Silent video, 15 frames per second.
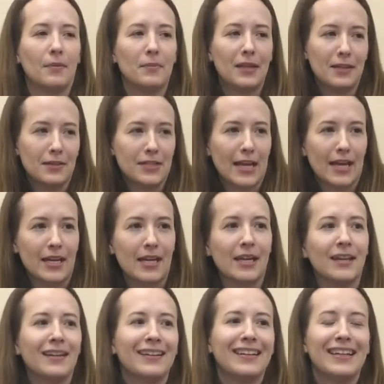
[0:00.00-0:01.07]
there,
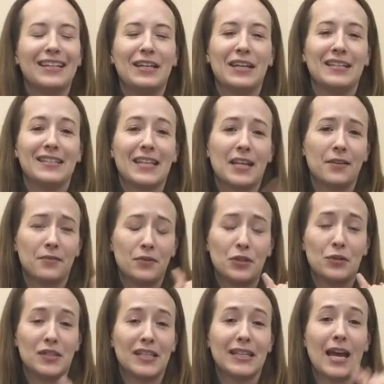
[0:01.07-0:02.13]
daddy, instead of
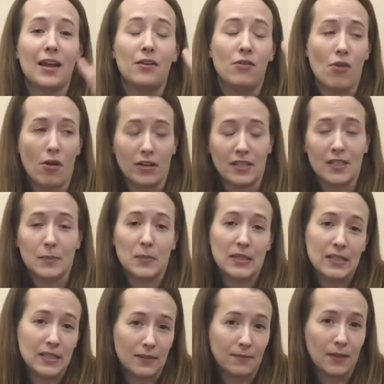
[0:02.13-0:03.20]
using that
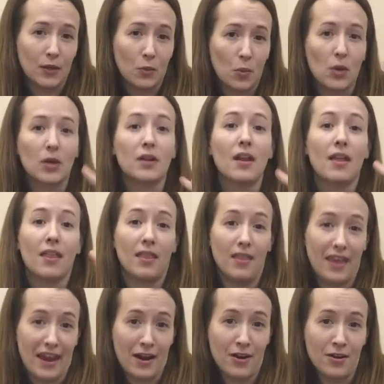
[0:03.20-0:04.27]
non-specific word,
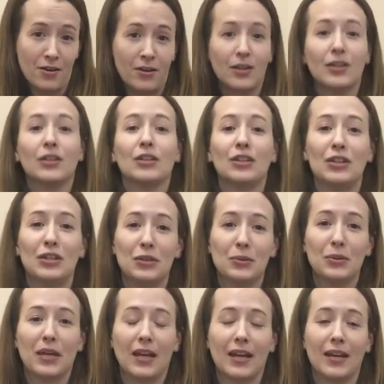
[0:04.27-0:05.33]
there, you
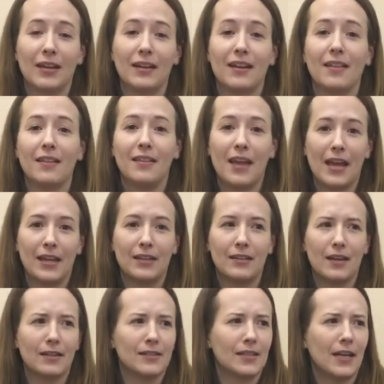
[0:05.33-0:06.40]
can then
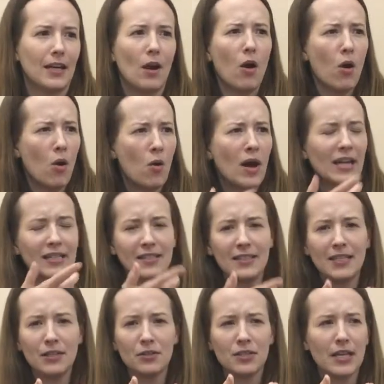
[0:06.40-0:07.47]
say, oh, I
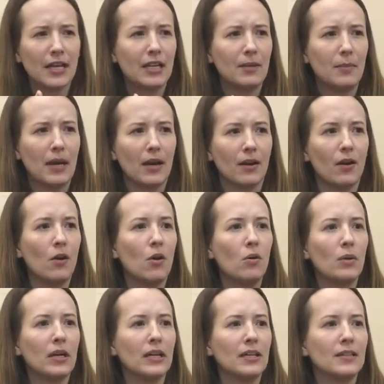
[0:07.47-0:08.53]
see your teddy bear.
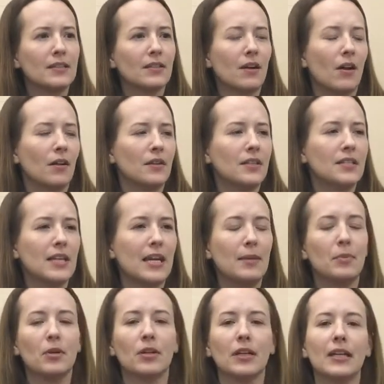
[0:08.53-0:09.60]
Oh, it's on the
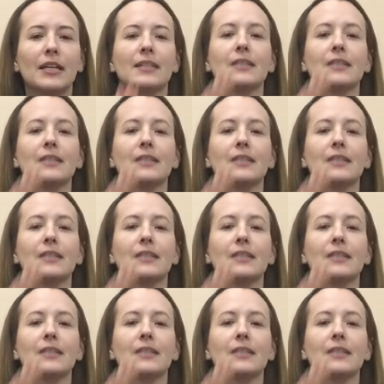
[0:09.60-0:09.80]
table.